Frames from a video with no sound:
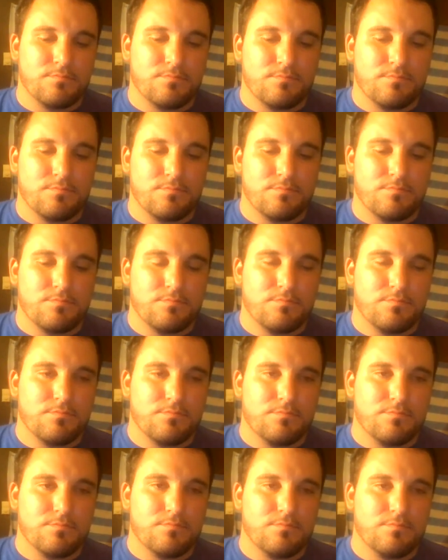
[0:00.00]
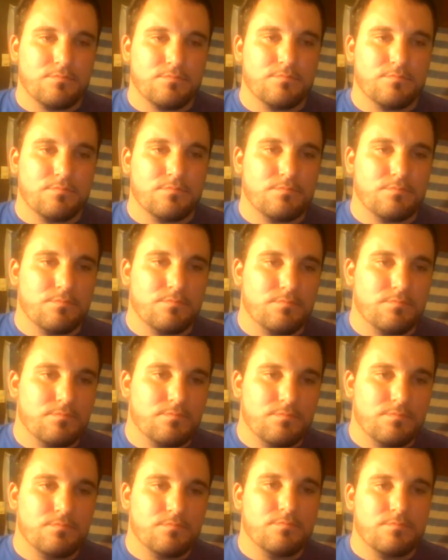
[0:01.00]

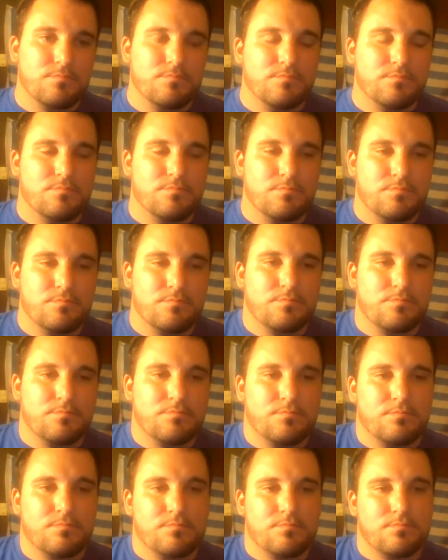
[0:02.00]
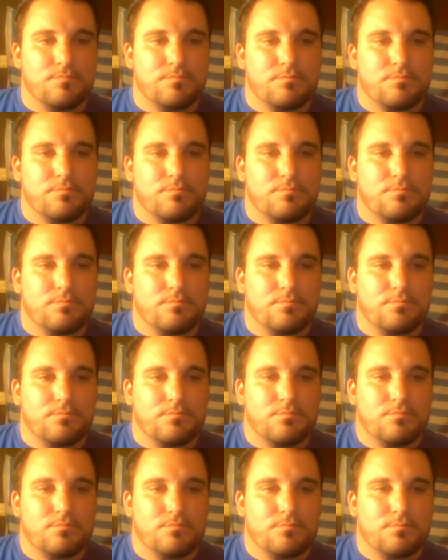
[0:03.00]

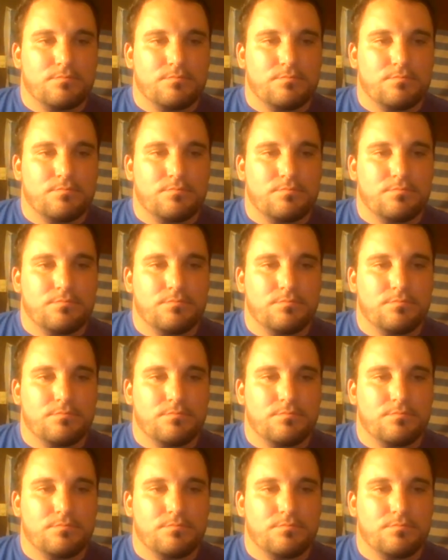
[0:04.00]
No words are spoken by the person on screen.